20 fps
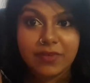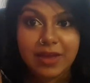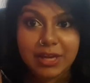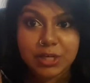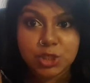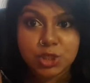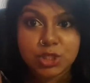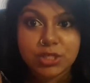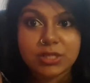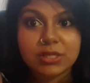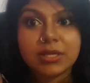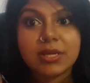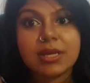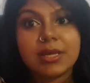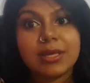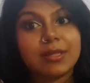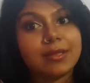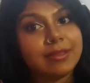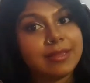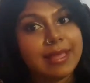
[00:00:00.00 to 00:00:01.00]
fashion,
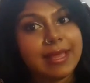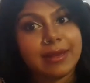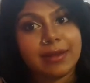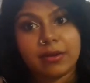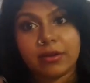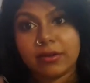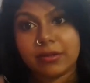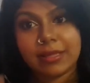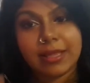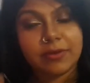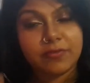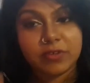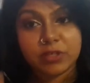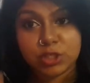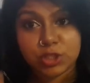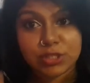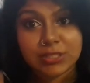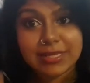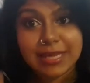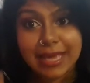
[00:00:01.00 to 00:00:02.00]
then that will
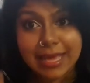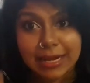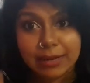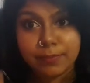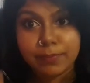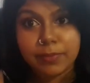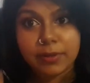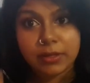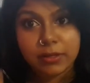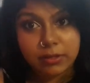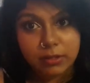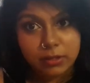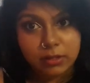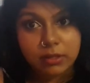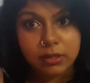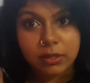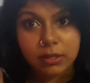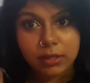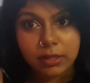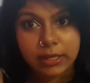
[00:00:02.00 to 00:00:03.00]
just help
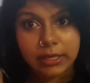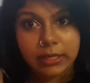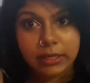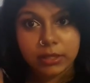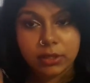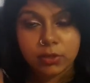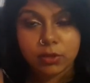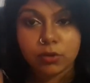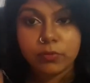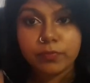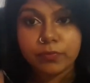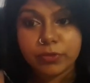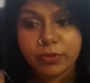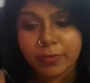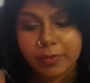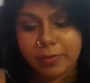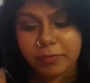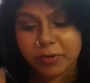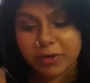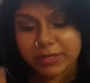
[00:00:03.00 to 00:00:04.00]
in,
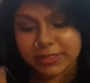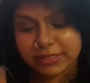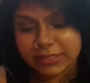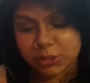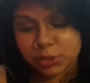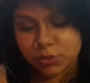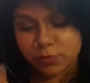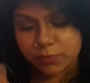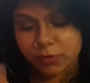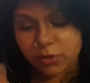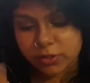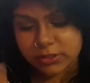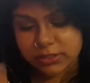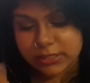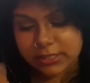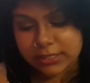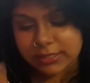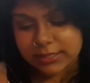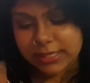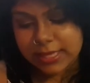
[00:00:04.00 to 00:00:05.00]
the memorization
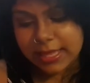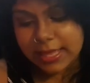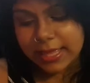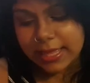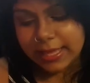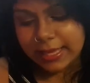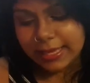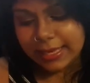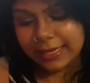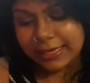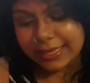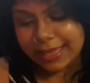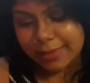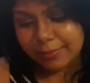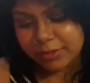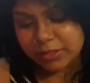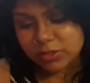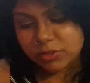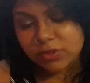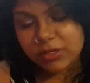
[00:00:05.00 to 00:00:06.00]
process. In
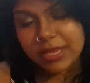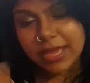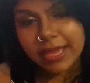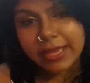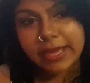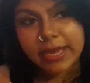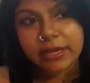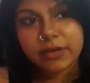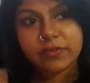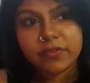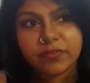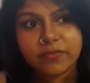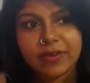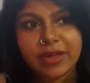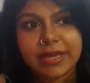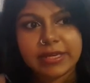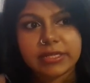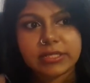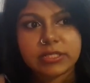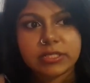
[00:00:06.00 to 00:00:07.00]
chemistry, I kind of
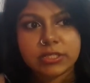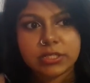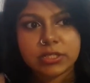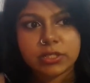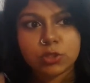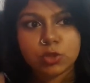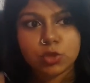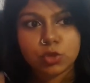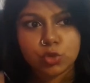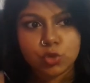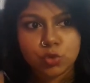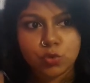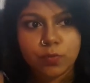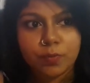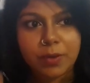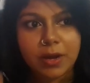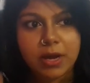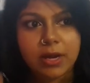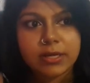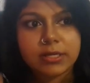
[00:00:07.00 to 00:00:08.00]
divided it into two
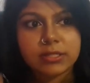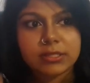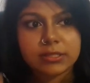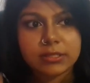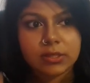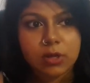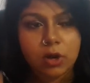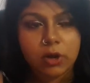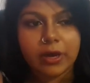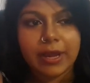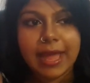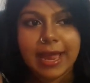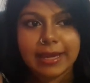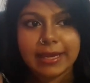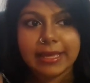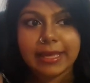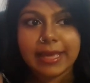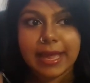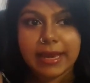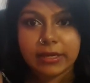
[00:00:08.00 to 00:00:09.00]
parts,
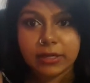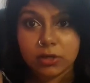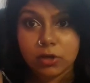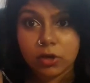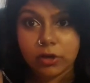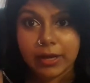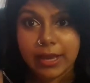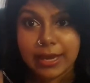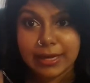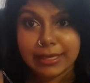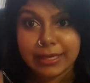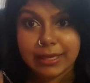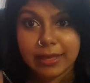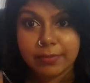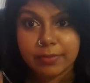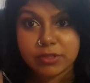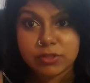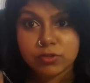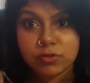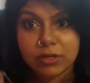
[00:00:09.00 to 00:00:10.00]
organic and inorganic
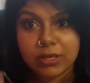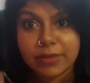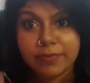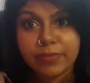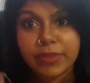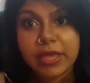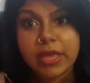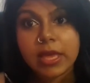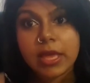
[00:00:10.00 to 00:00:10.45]
chemistry.